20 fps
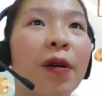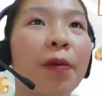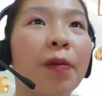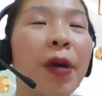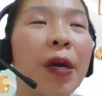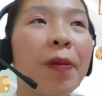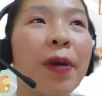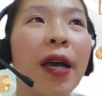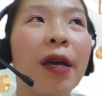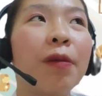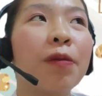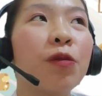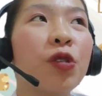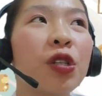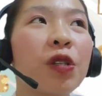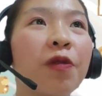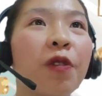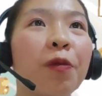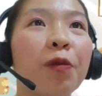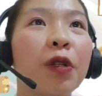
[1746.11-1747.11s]
Maybe I'm
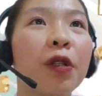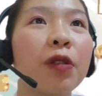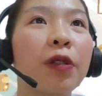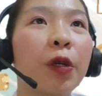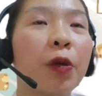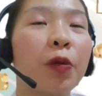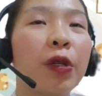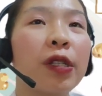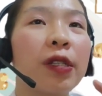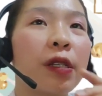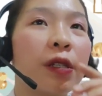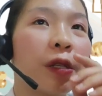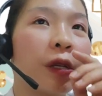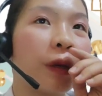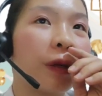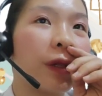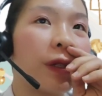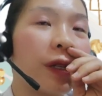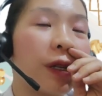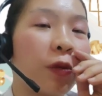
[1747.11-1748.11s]
just familiar with
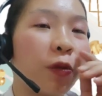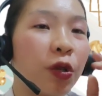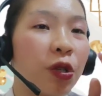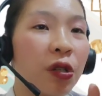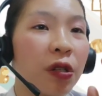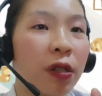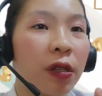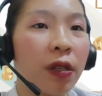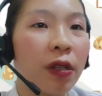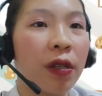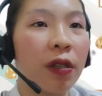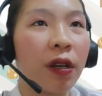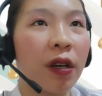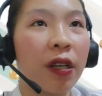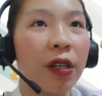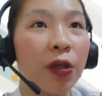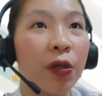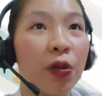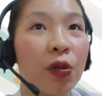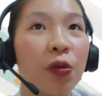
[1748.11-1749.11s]
cetirizine, which I
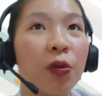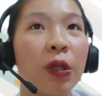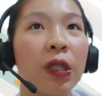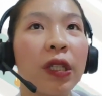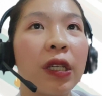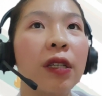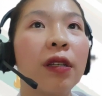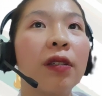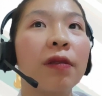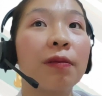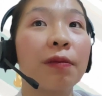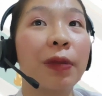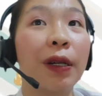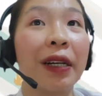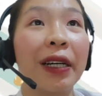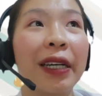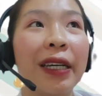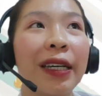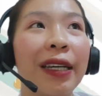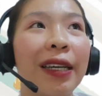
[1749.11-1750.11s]
usually
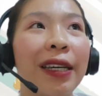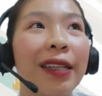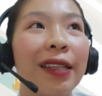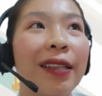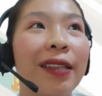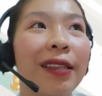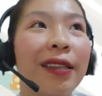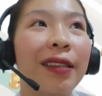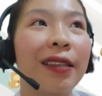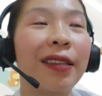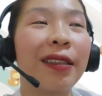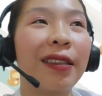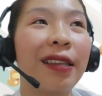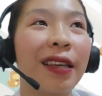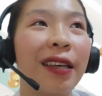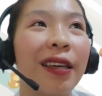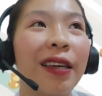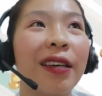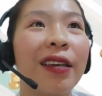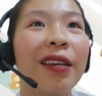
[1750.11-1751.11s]
buy in
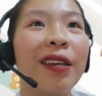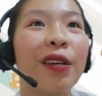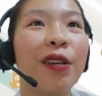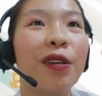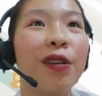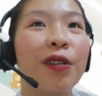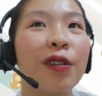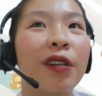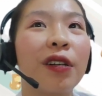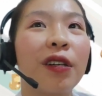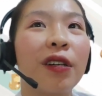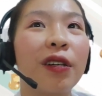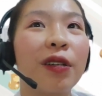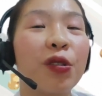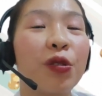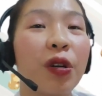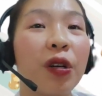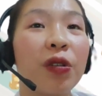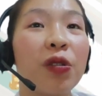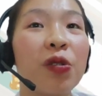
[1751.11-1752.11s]
the
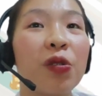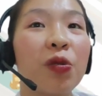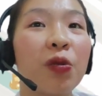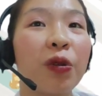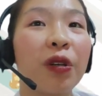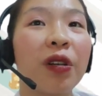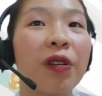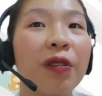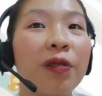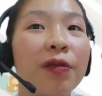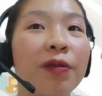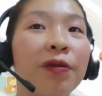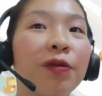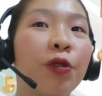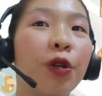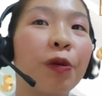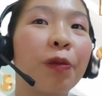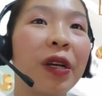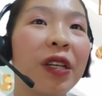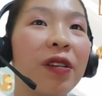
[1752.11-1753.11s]
drugstore
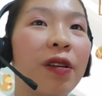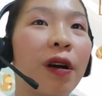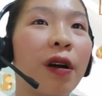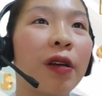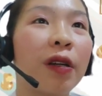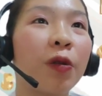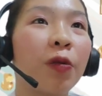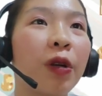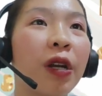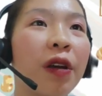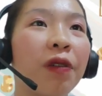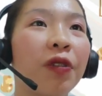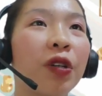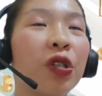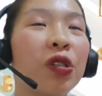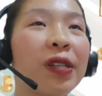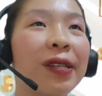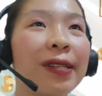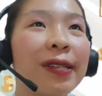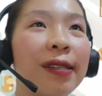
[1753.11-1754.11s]
for my daughter whenever
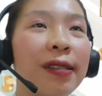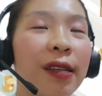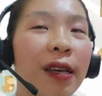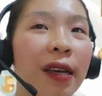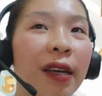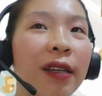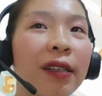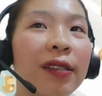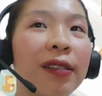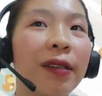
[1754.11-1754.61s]
she's sick.